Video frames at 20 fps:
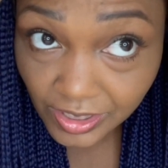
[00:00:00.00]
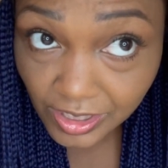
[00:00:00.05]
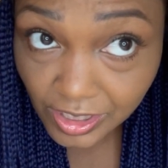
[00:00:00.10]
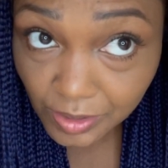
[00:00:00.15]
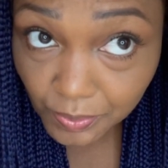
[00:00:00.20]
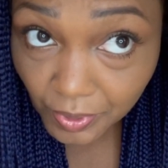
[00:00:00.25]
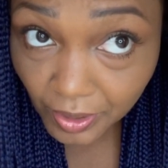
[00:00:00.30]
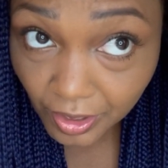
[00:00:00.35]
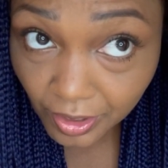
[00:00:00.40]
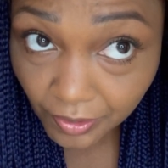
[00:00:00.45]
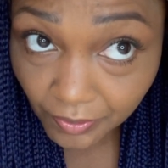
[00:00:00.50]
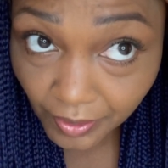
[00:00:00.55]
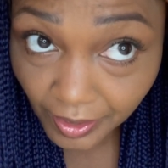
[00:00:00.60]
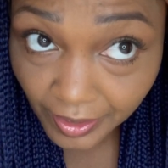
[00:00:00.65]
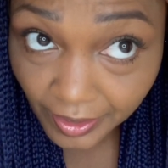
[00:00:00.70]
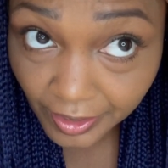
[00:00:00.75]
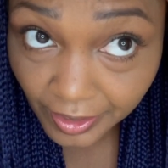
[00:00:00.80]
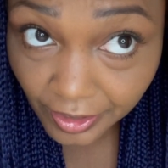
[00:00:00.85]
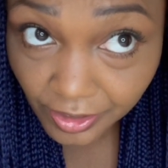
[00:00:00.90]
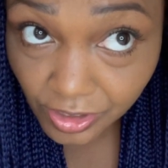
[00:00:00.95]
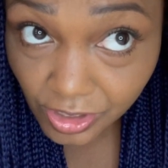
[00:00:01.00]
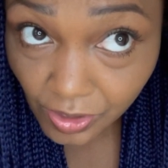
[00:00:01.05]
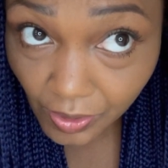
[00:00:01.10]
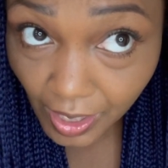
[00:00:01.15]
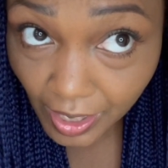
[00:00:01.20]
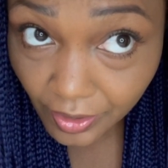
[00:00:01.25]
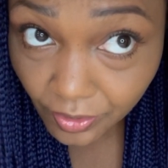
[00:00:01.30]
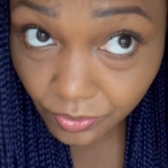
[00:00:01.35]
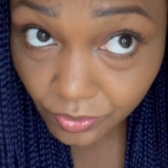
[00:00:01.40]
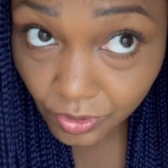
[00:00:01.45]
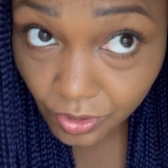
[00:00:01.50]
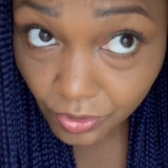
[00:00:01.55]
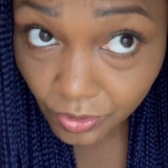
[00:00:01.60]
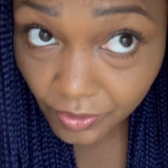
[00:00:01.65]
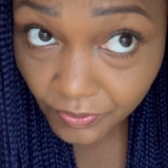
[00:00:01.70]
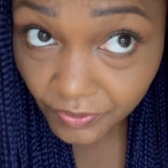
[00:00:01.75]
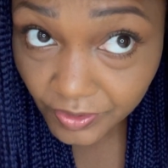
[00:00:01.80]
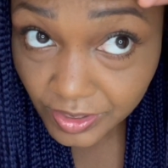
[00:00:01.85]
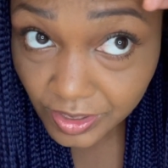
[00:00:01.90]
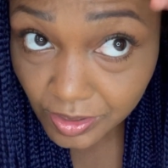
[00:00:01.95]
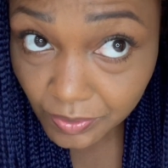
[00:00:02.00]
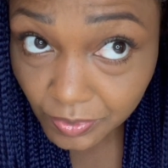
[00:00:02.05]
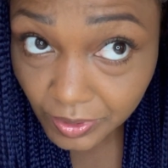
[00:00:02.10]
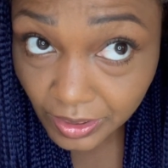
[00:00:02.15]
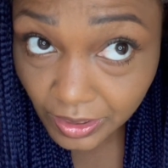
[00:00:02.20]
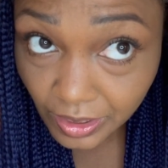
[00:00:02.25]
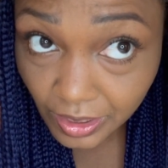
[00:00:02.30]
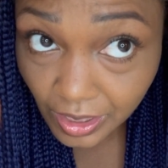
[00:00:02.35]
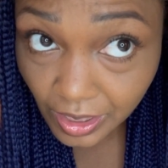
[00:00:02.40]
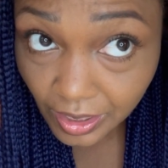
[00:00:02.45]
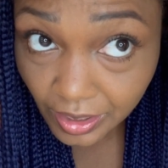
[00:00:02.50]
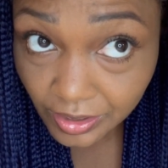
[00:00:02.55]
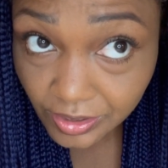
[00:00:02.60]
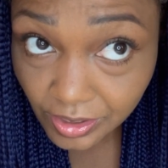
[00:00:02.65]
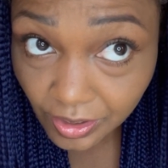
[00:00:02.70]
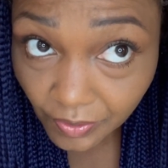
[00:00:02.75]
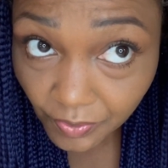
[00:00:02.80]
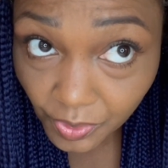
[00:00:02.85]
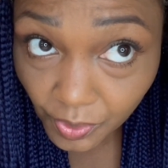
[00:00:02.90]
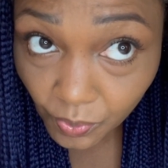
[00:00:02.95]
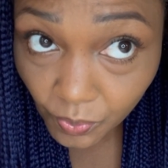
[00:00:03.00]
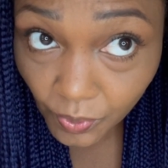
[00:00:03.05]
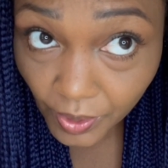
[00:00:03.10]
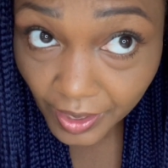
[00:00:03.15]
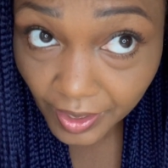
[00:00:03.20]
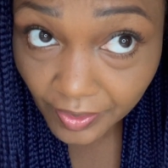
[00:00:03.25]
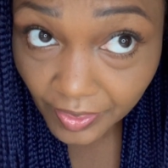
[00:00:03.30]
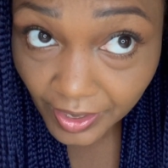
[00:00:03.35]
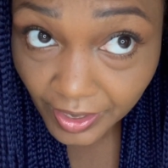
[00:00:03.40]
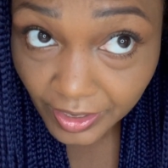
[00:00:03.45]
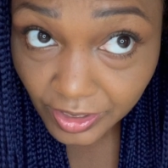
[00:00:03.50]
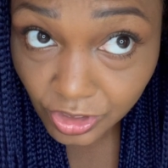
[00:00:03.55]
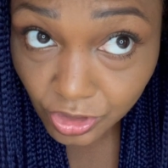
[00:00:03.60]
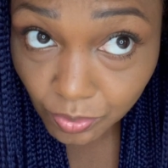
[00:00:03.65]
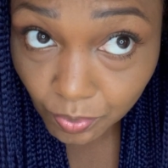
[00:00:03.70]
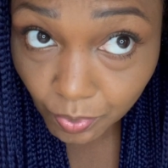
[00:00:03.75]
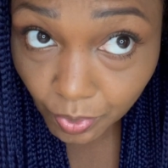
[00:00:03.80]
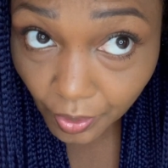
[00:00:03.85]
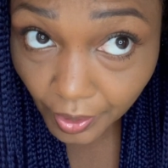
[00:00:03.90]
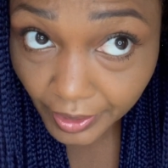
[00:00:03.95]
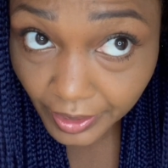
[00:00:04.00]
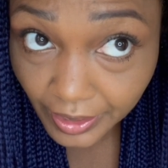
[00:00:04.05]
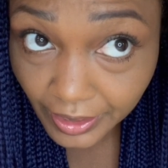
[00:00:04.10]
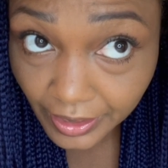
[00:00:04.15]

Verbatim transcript: I'm gonna have to contact somebody. Where are my bases?